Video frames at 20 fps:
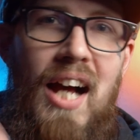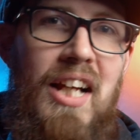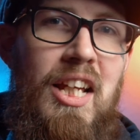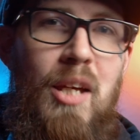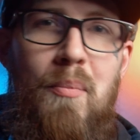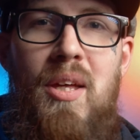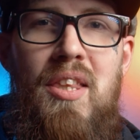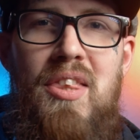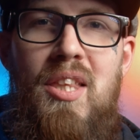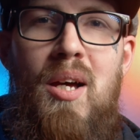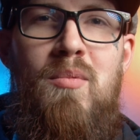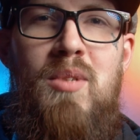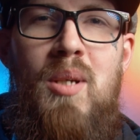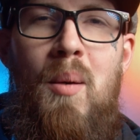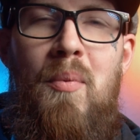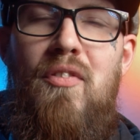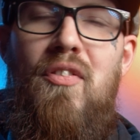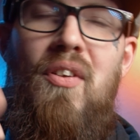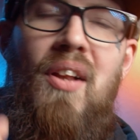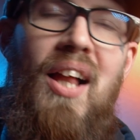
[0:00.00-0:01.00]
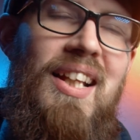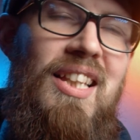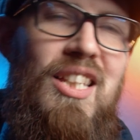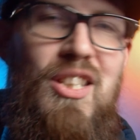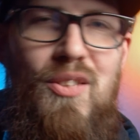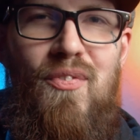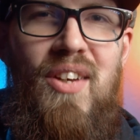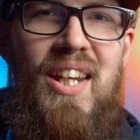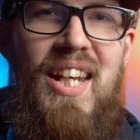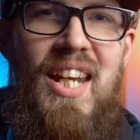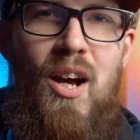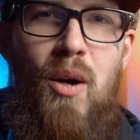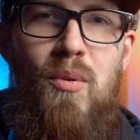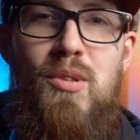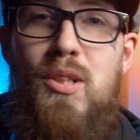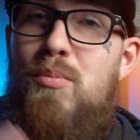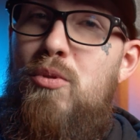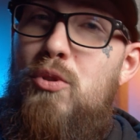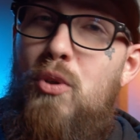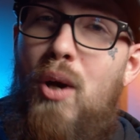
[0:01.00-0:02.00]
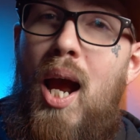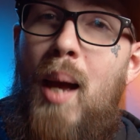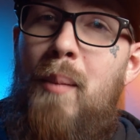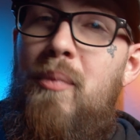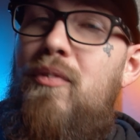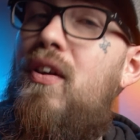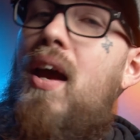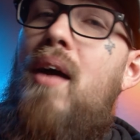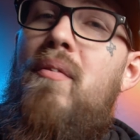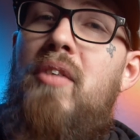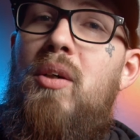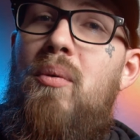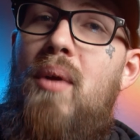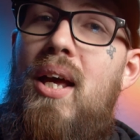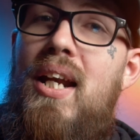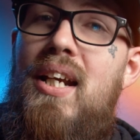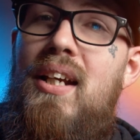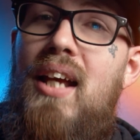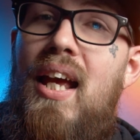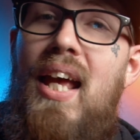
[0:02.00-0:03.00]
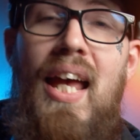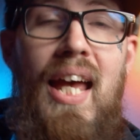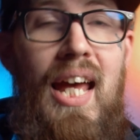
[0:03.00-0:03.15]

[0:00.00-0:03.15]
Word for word: Give me a thumbs up if you like this video. Subscribe if you haven't already.